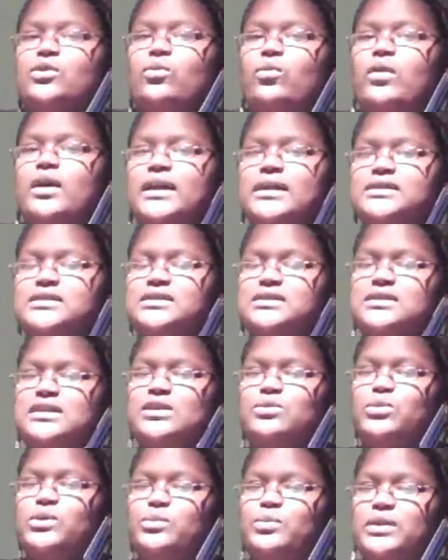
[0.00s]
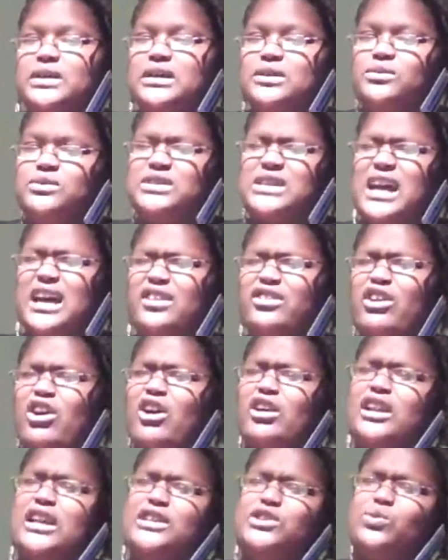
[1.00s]
wanted to sleep with, but he was like,
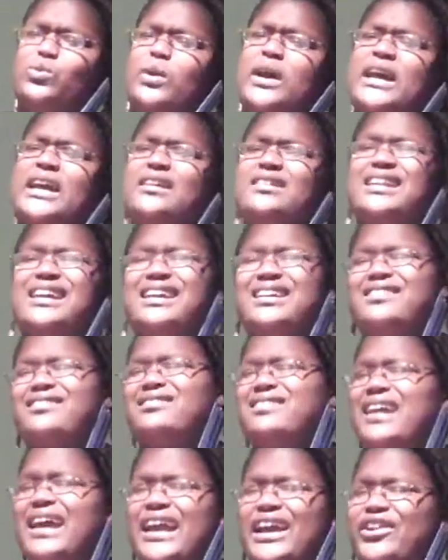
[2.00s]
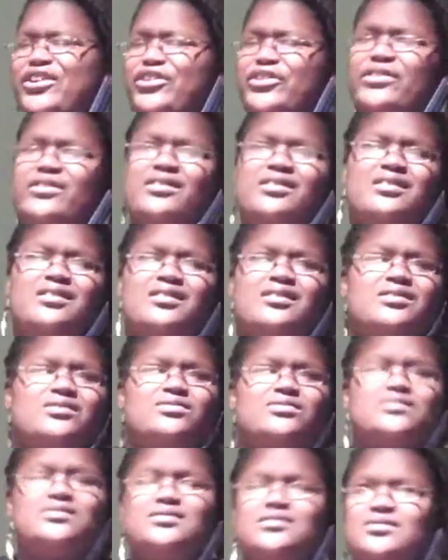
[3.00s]
no, let's wait, like, hater.
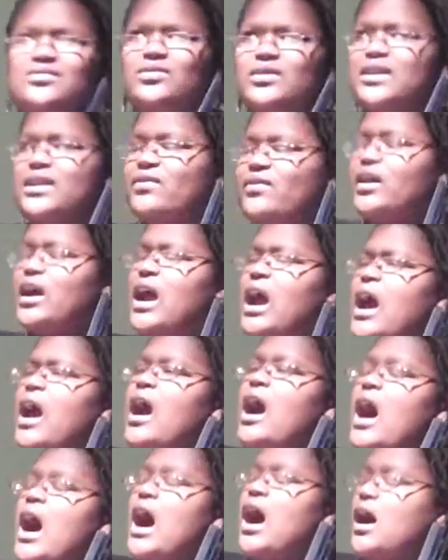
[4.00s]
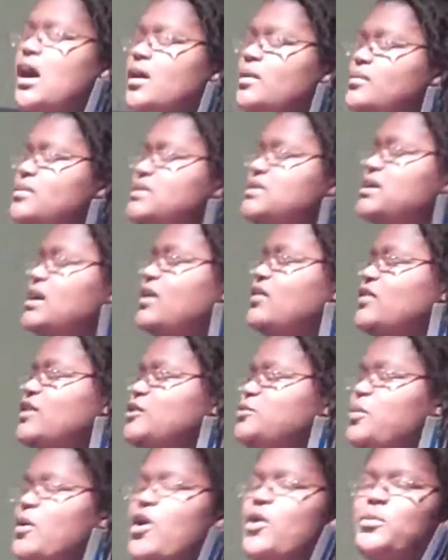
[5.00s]
So this
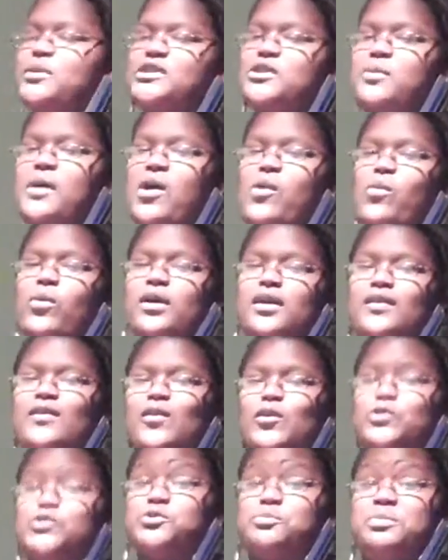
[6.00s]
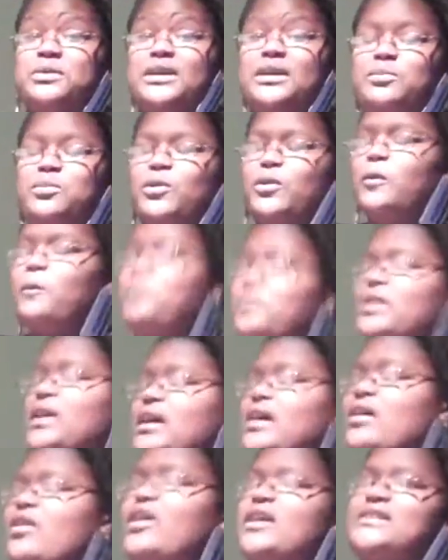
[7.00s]
poem is about one of those people,
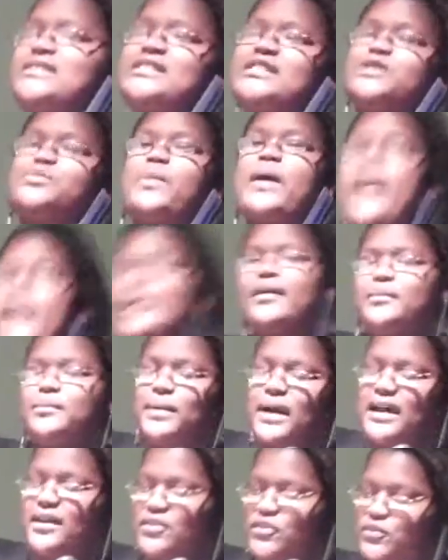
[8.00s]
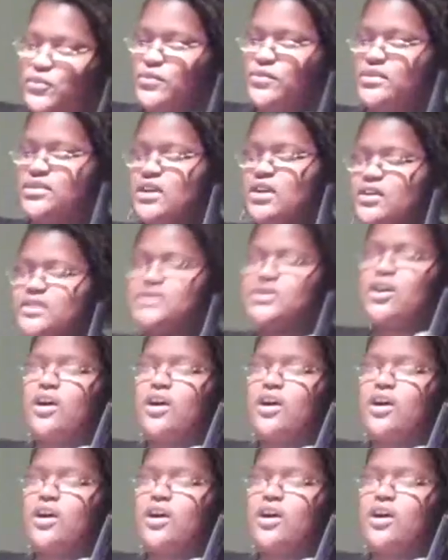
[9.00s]
or it's inspired by them. So it's